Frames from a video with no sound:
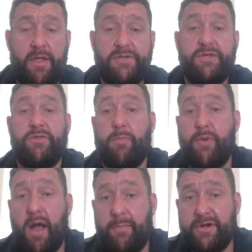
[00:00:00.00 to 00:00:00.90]
So the
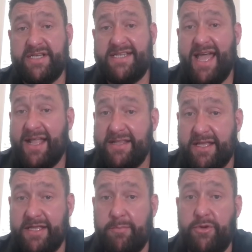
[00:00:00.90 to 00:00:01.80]
property
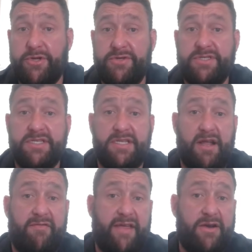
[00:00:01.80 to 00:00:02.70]
technically produces
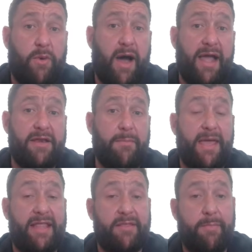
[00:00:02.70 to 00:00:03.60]
enough NOI to
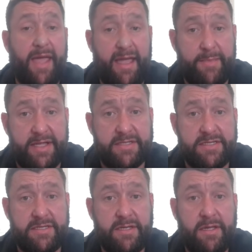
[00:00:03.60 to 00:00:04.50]
make the
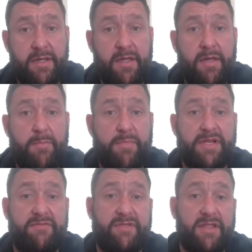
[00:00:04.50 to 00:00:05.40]
payments,
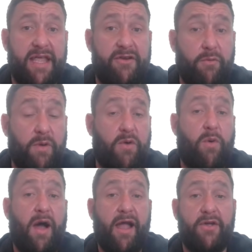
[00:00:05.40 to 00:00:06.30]
but if the lender
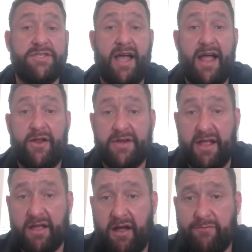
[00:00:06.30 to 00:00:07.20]
requires a higher
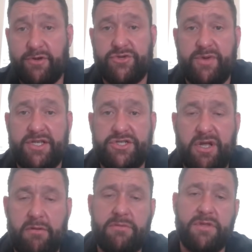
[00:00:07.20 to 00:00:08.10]
debt coverage
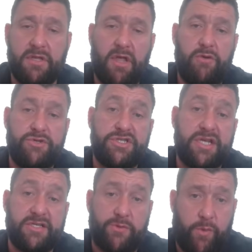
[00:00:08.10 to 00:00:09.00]
ratio, the loan just
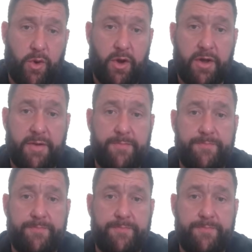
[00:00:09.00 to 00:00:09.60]
doesn't work.